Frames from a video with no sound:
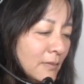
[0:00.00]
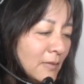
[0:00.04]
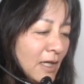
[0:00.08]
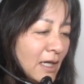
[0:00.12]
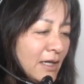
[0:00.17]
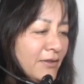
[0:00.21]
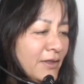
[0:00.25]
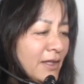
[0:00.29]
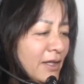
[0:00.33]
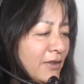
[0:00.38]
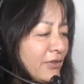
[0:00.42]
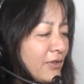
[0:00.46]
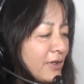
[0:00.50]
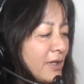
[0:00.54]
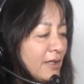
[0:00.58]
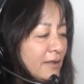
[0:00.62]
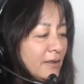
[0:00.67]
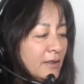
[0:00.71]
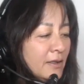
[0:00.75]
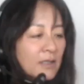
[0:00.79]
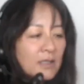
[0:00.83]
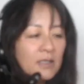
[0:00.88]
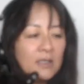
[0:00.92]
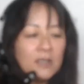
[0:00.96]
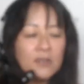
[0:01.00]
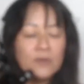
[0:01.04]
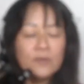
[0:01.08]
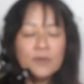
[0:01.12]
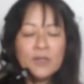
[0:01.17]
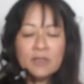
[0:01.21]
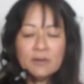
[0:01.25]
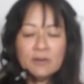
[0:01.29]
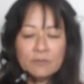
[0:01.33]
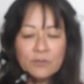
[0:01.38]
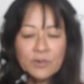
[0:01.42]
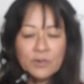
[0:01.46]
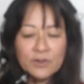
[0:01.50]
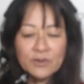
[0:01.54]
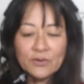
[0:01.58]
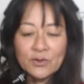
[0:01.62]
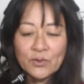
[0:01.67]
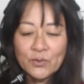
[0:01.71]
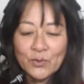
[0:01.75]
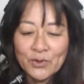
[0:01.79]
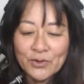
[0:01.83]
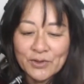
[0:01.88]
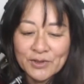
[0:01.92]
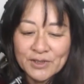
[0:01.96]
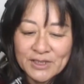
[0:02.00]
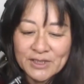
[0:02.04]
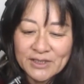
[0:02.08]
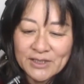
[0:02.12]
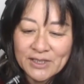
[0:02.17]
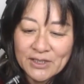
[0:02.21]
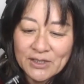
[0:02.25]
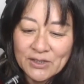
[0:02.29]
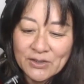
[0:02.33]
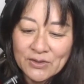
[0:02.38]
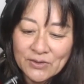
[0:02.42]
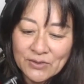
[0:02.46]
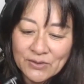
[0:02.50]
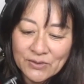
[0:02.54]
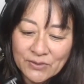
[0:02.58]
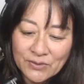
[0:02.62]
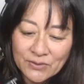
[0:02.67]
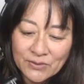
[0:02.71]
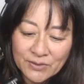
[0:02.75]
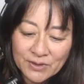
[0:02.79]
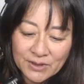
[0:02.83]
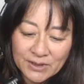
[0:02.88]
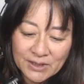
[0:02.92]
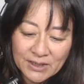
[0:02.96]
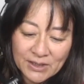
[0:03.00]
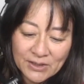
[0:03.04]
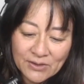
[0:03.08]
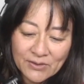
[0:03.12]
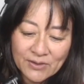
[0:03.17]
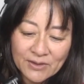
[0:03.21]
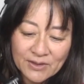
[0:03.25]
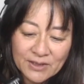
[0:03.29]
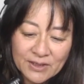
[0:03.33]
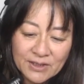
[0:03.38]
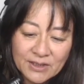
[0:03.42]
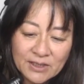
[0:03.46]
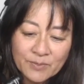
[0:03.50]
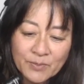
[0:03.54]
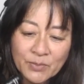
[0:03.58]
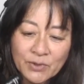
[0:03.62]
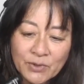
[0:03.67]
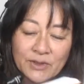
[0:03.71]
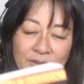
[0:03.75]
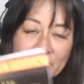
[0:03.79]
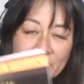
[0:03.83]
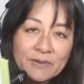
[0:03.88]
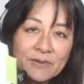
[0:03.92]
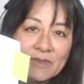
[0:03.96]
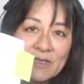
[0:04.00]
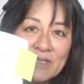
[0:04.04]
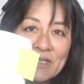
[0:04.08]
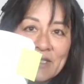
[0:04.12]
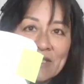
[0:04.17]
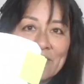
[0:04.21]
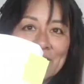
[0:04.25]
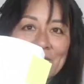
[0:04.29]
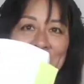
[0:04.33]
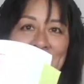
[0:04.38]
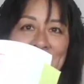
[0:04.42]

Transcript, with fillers: i then thought well what are the words that they used here in this book you know